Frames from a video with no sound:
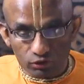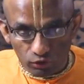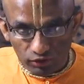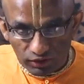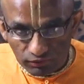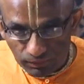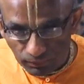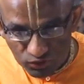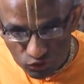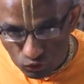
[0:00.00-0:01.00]
in your TV
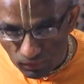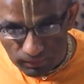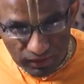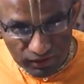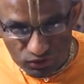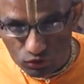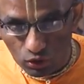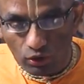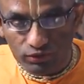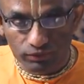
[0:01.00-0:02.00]
presumably does
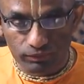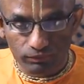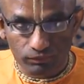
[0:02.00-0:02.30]
not.